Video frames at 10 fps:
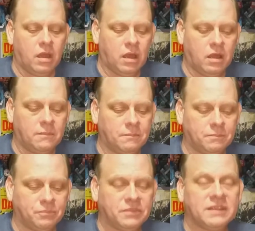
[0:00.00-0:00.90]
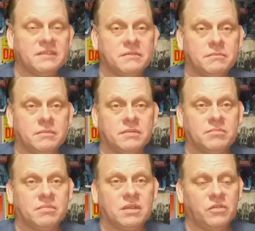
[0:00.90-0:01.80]
Um,
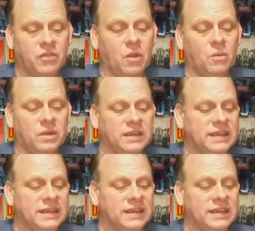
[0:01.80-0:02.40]
so